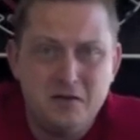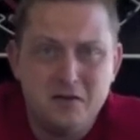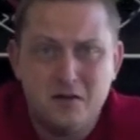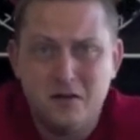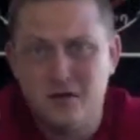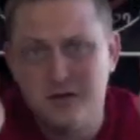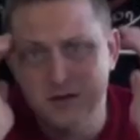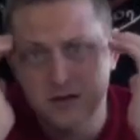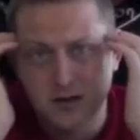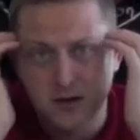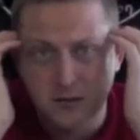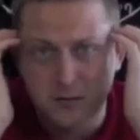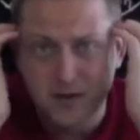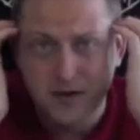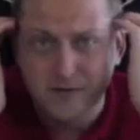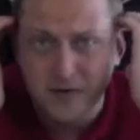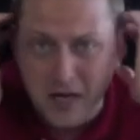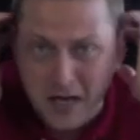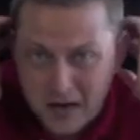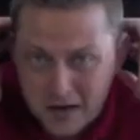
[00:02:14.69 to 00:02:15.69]
a little
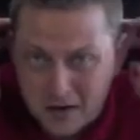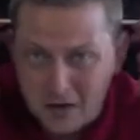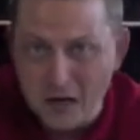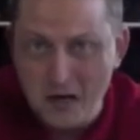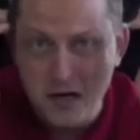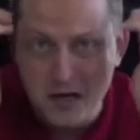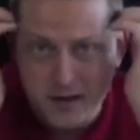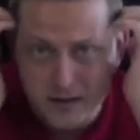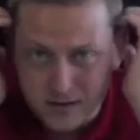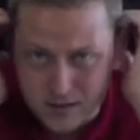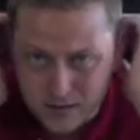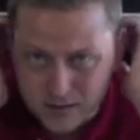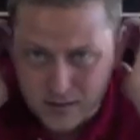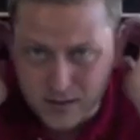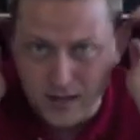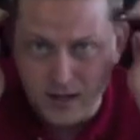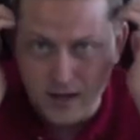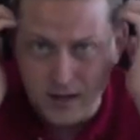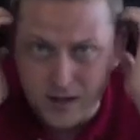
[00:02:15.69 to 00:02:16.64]
bit of a haircut, and